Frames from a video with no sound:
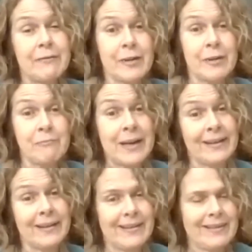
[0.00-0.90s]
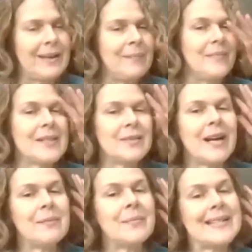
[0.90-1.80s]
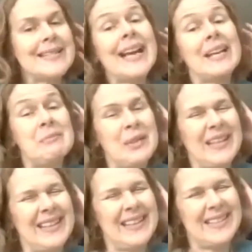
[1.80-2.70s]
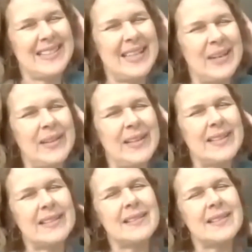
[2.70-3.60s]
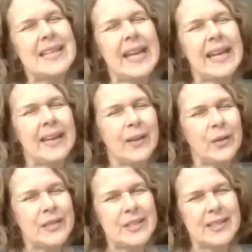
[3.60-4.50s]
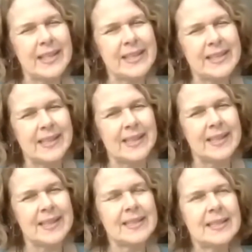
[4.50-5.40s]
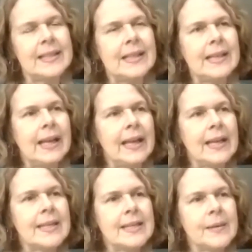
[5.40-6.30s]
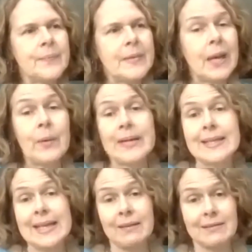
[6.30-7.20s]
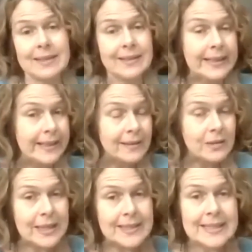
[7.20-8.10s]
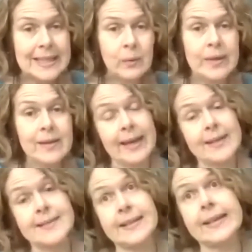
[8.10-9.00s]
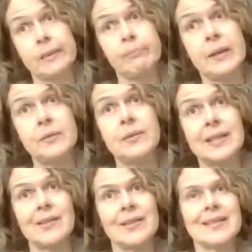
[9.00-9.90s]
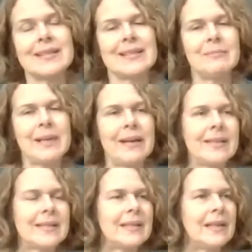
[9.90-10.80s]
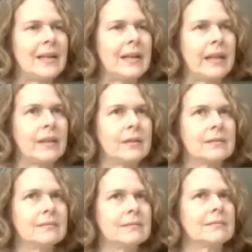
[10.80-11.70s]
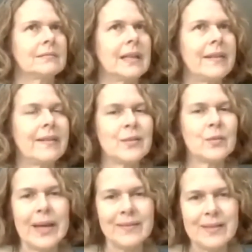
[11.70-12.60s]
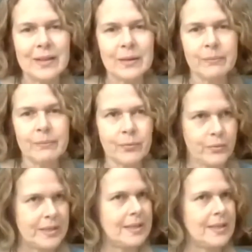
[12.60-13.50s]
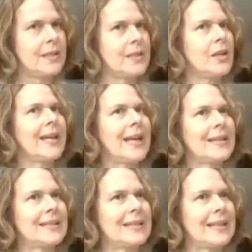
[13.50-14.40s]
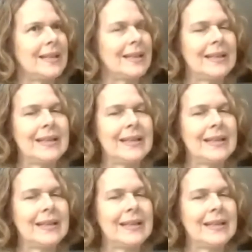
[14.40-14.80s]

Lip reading: For a month to write my second book in this series, and I was staying in a cottage that I'd hired. And I went down to the little jetty where you catch the little boat across to St Mary's, and I thought, oh, those waves look pretty gigantic.